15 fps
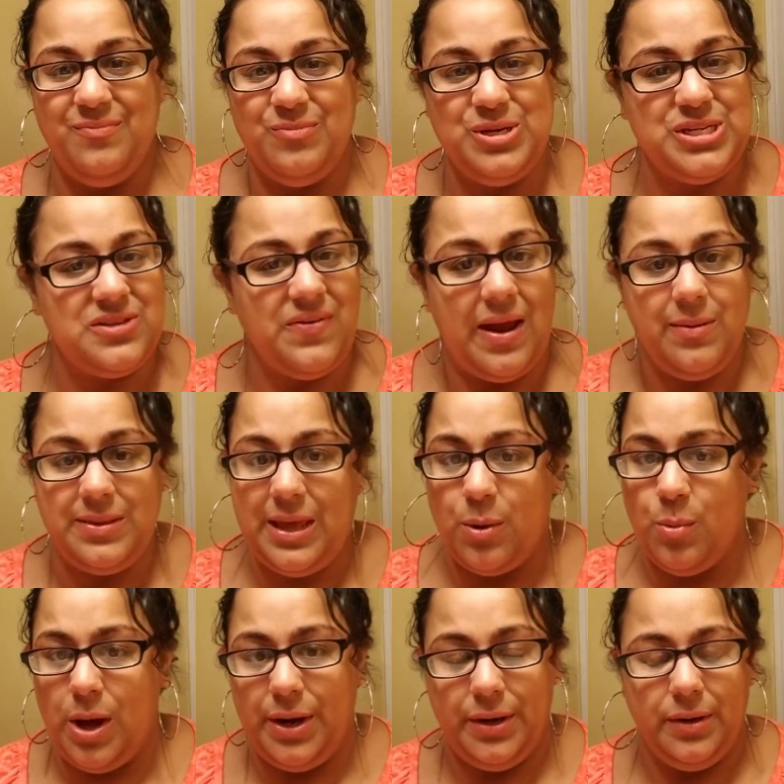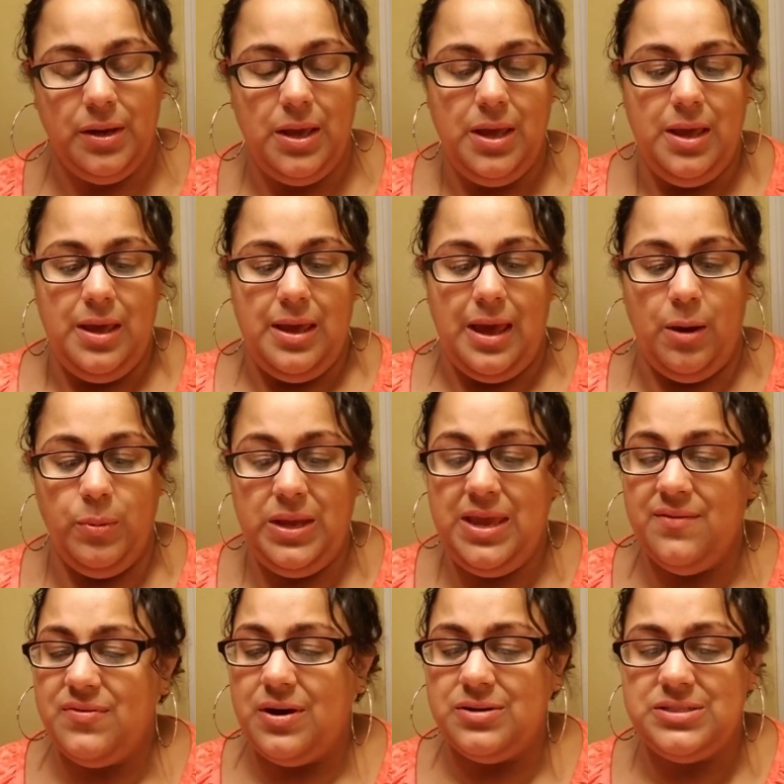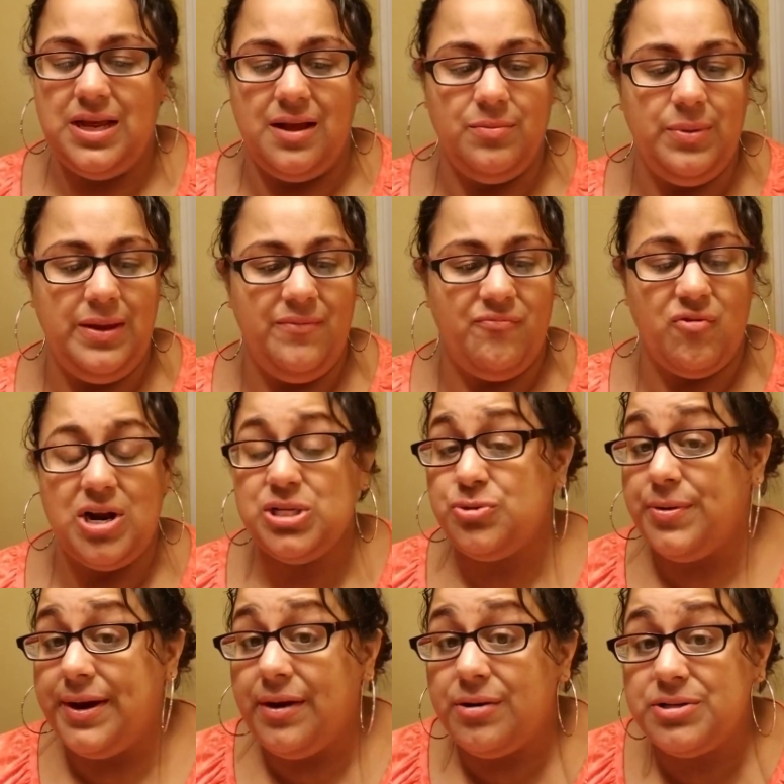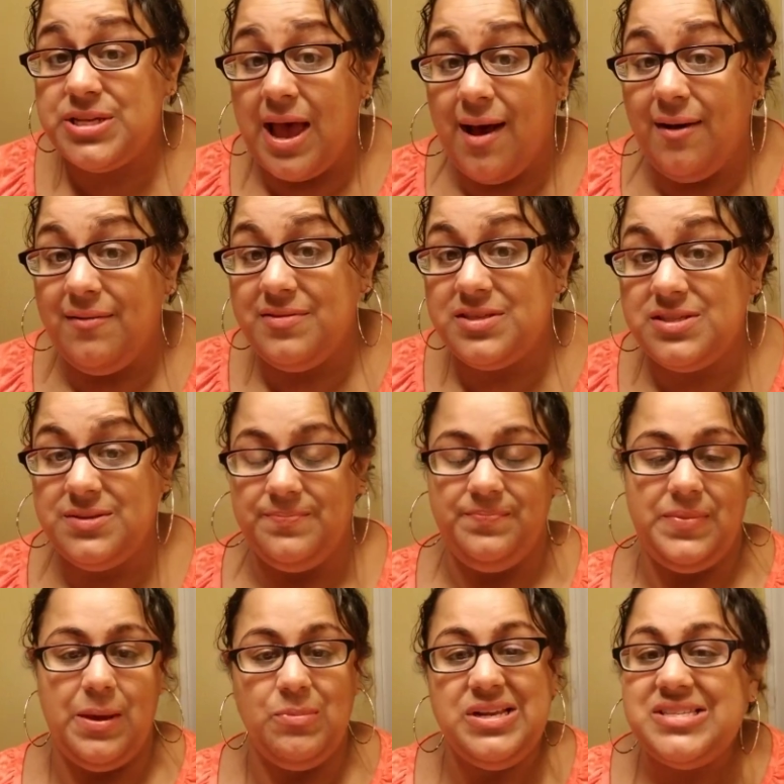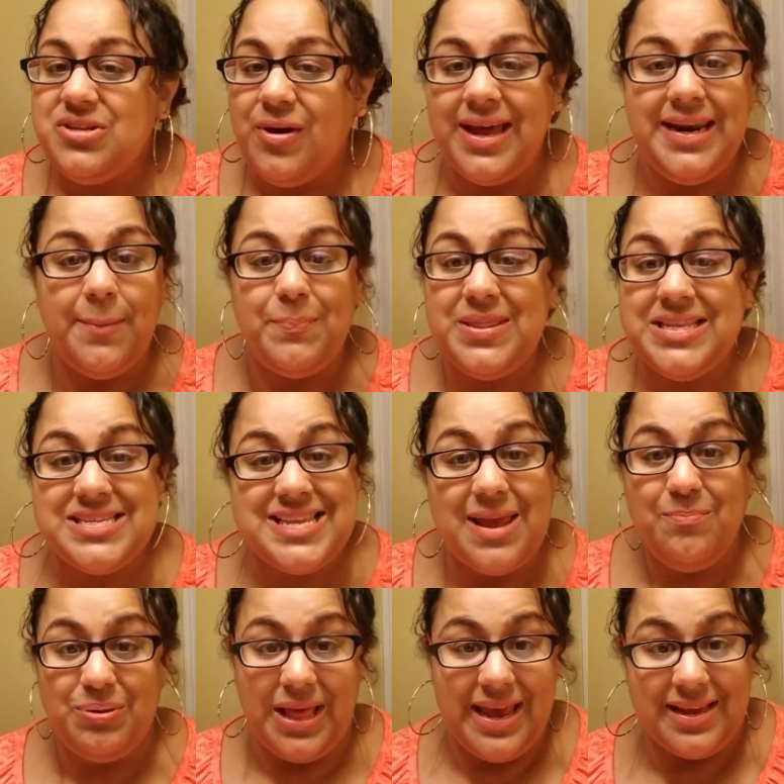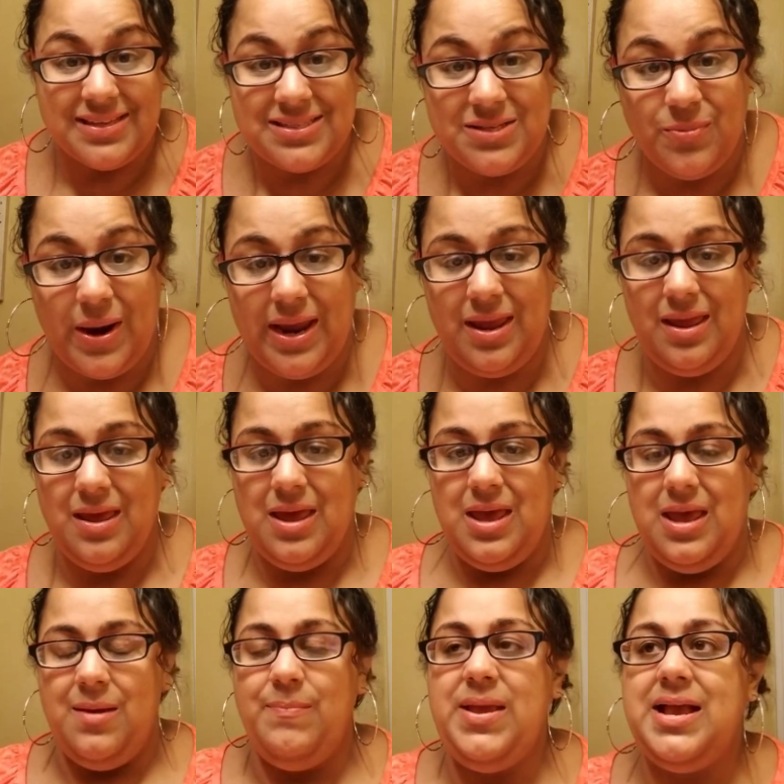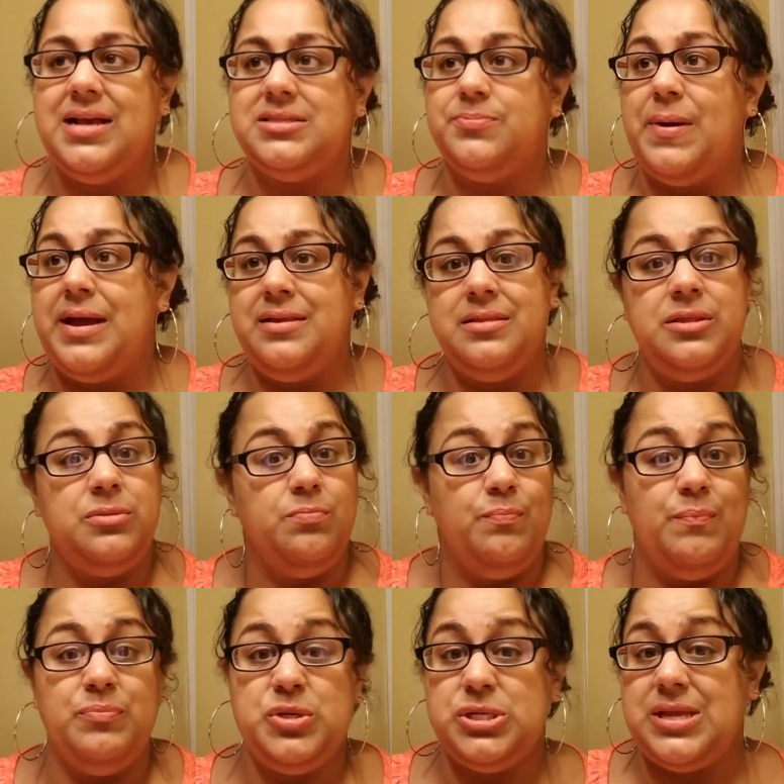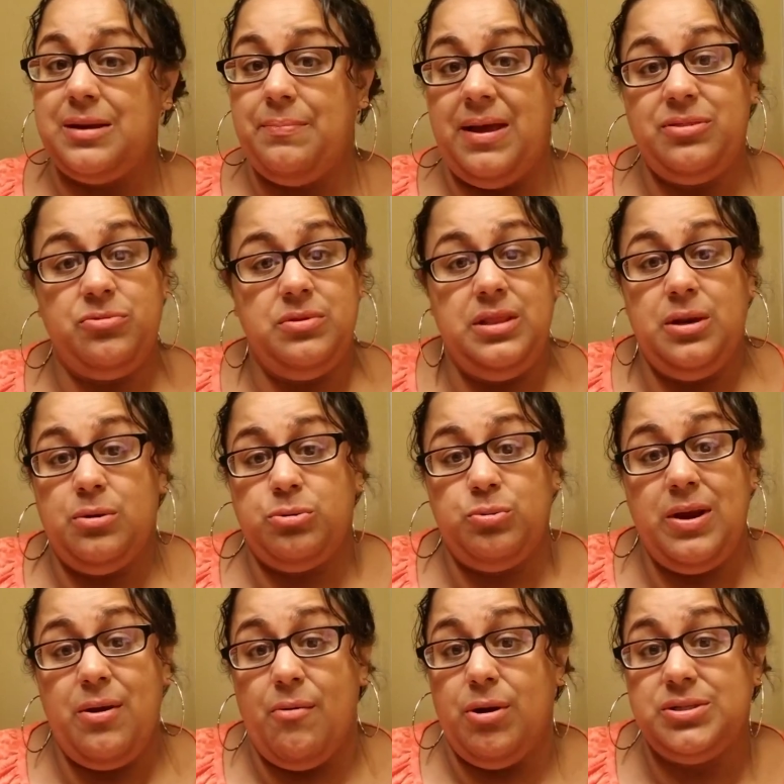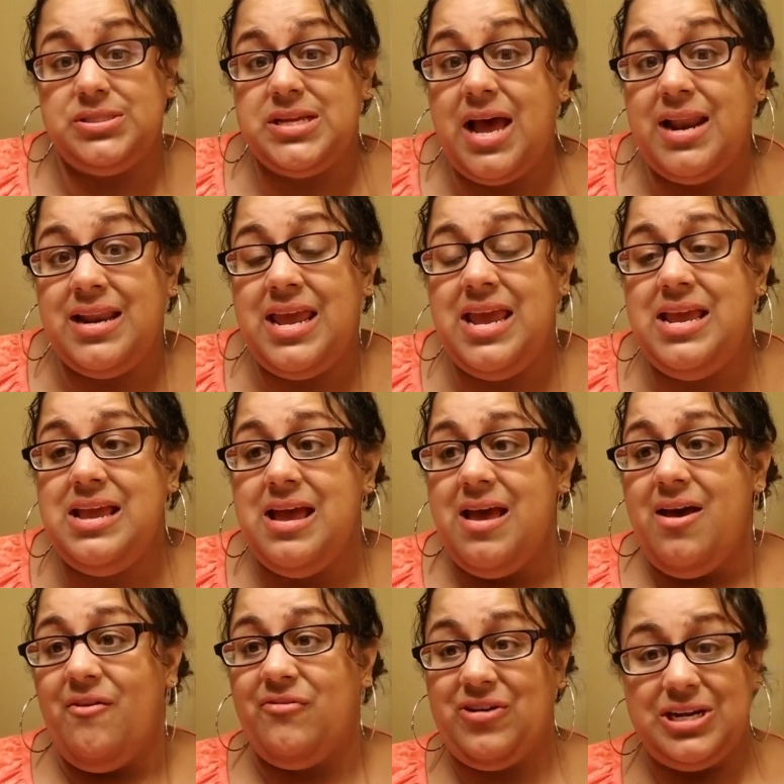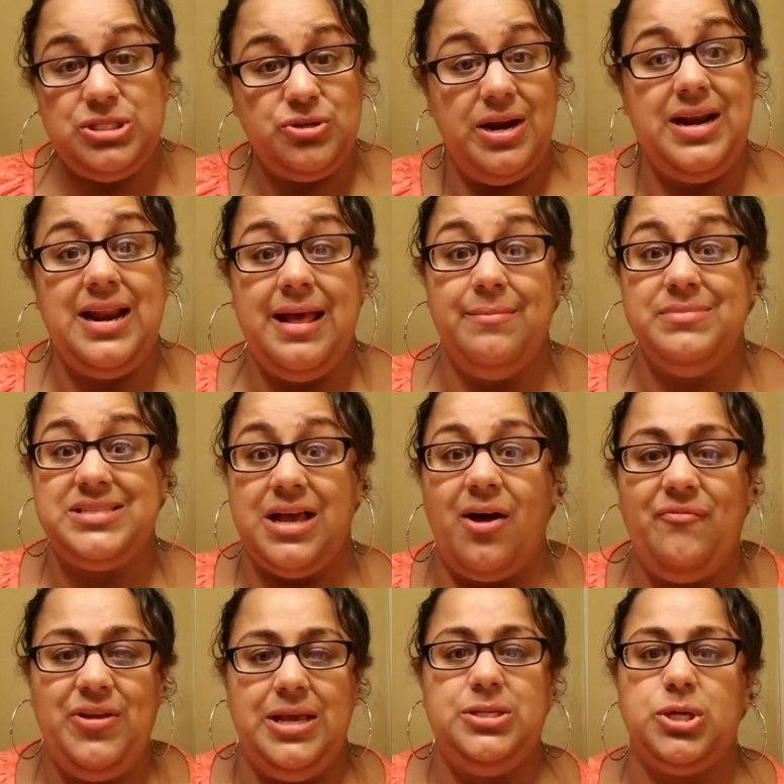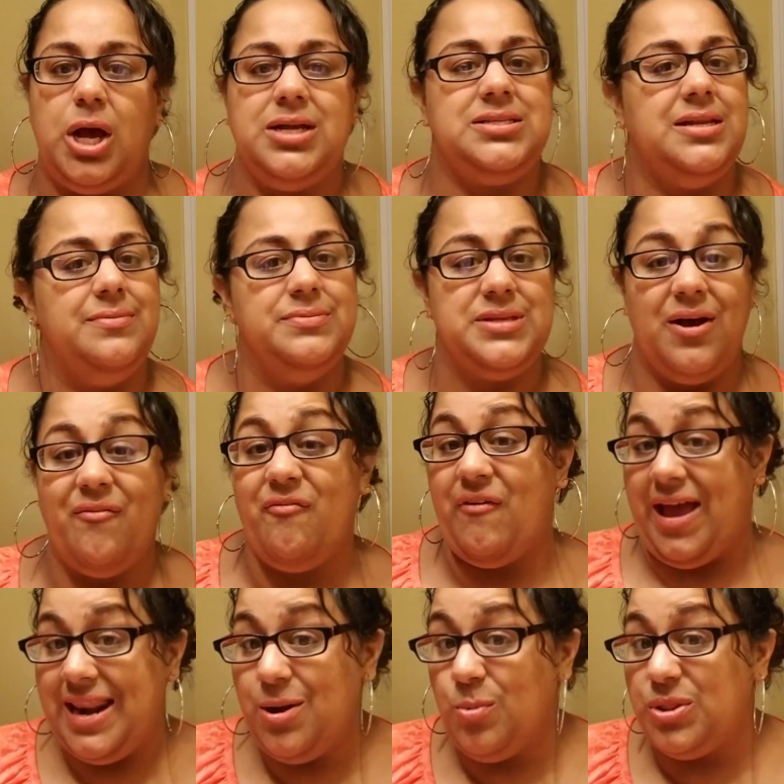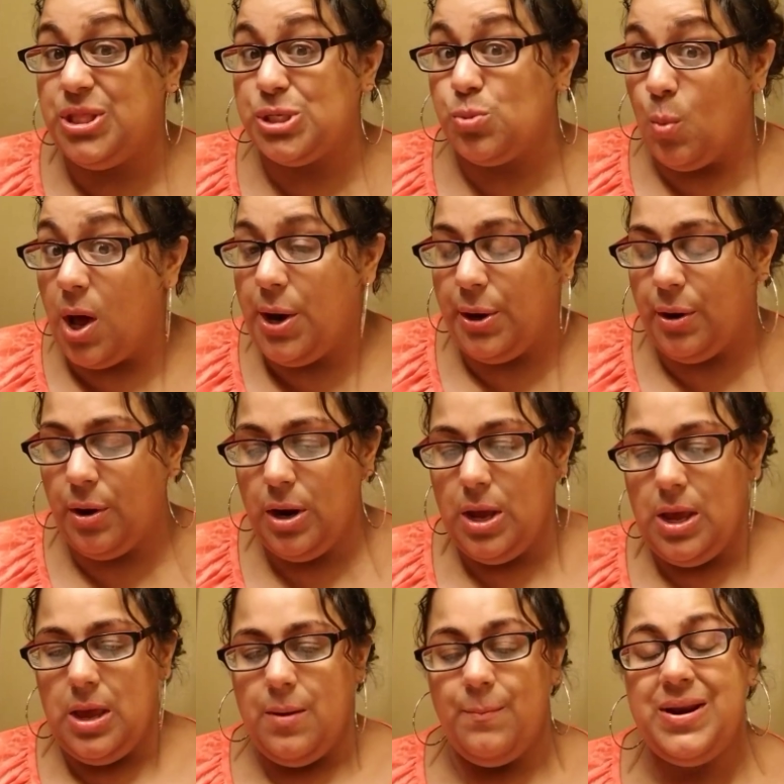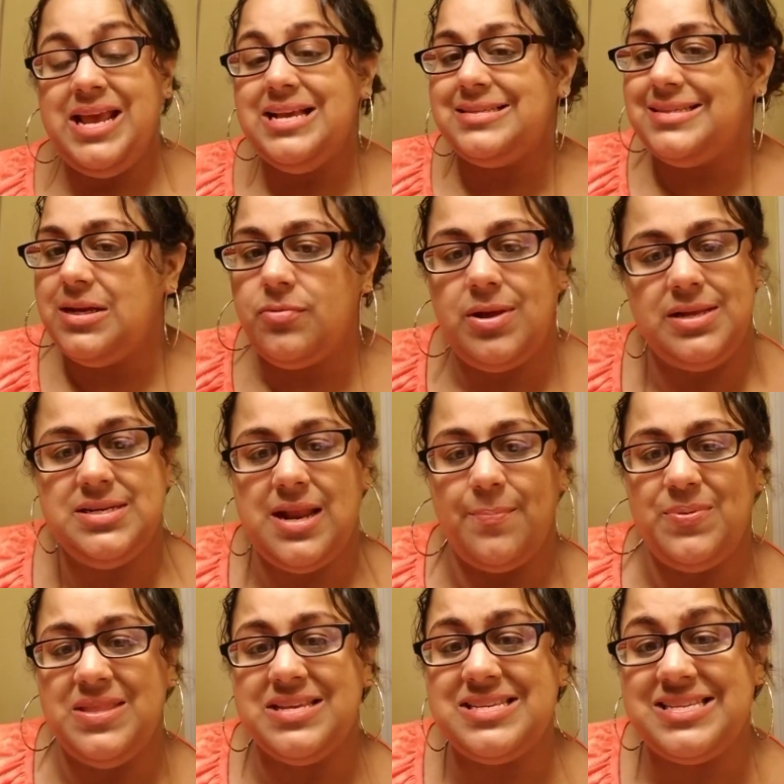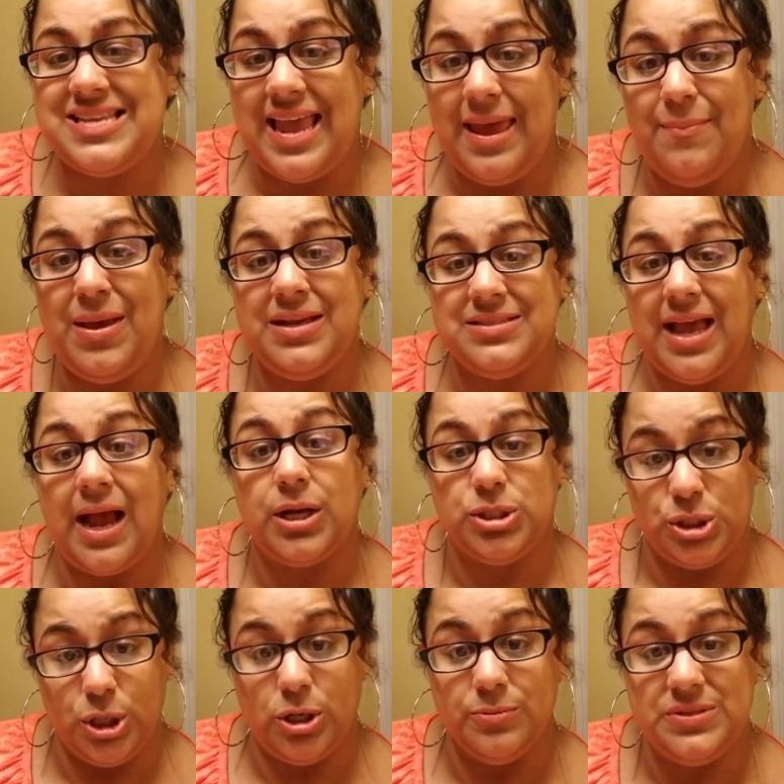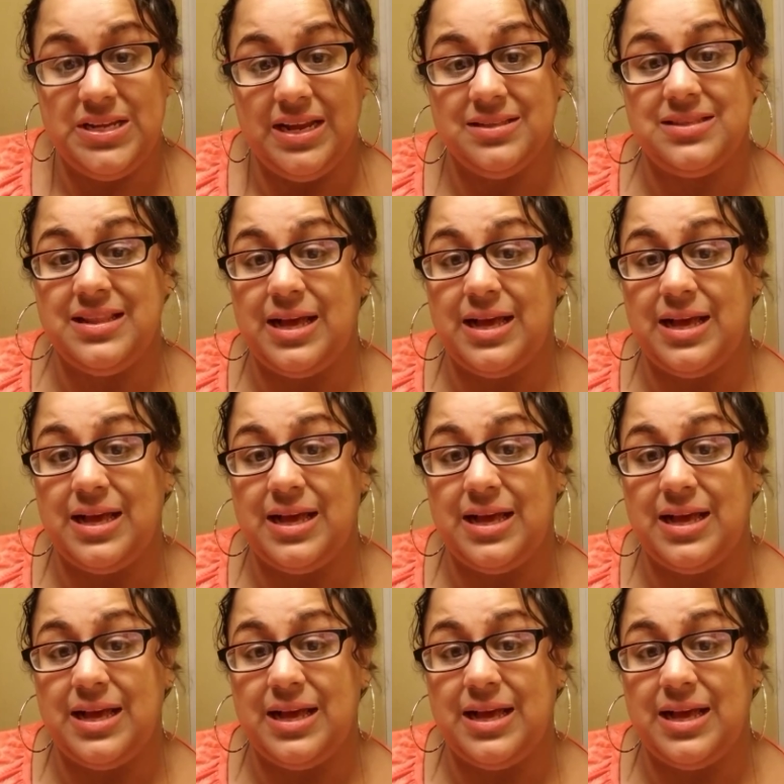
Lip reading: We just fight with that water, and we frustrate ourselves, and we still end up in the same place, right? Because just like my little 3-year-old son, he frustrated himself, he exhausted himself fighting with this water, but he still ended up in the same exact circumstance.